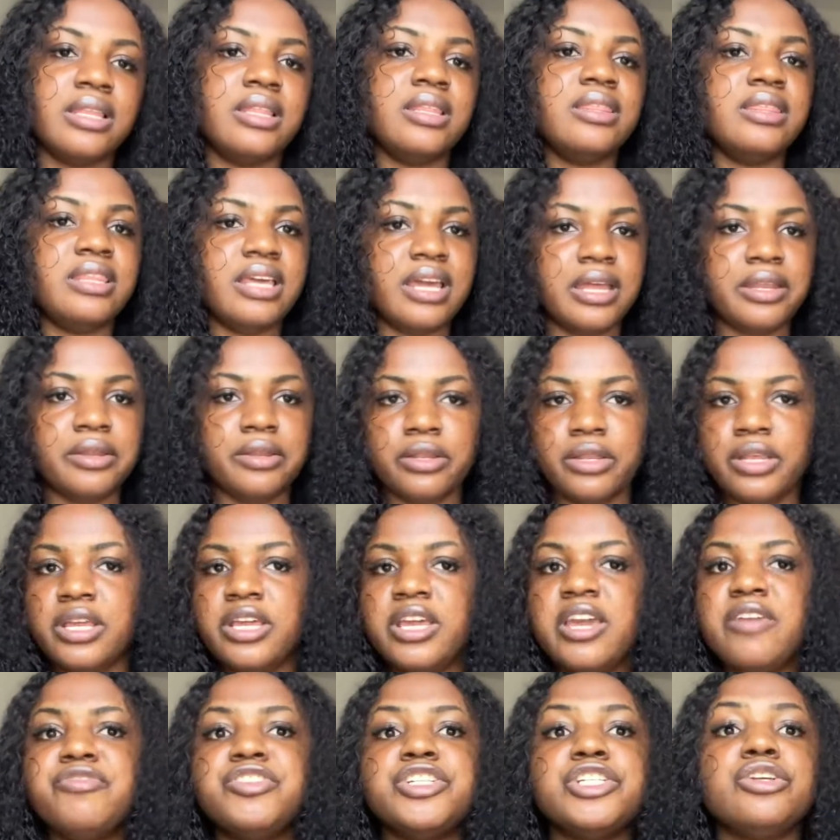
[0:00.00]
Then
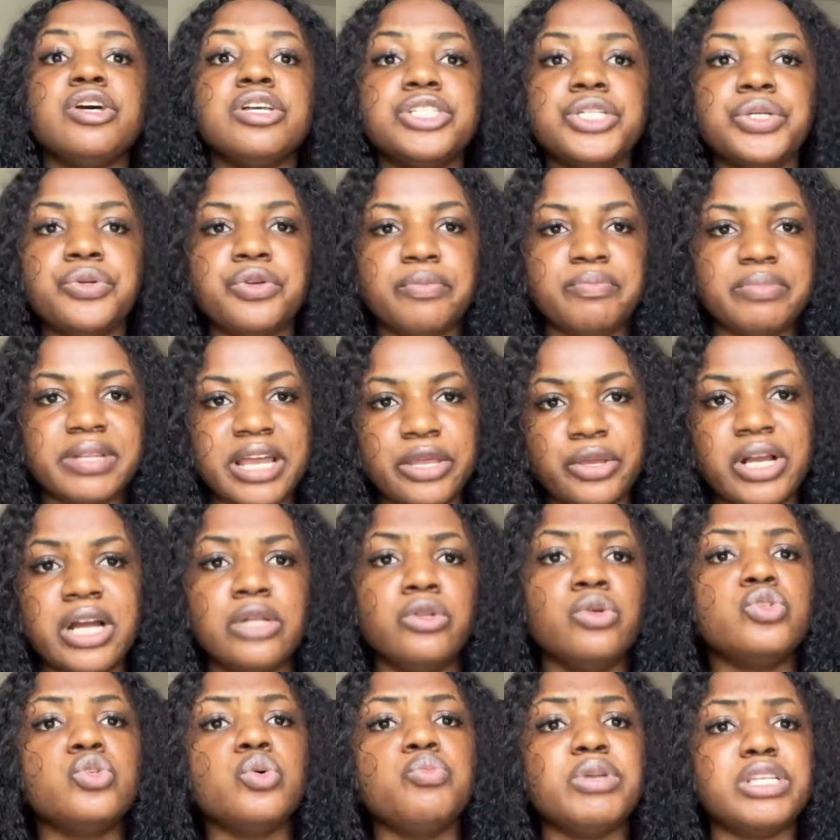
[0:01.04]
if she doesn't reply, you can
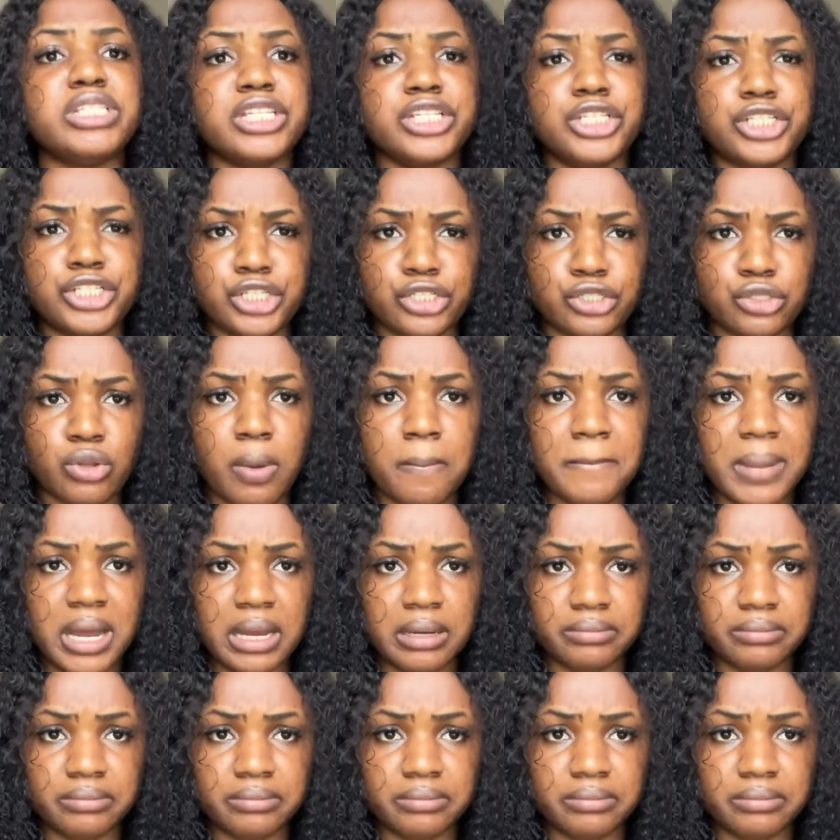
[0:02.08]
also message this number.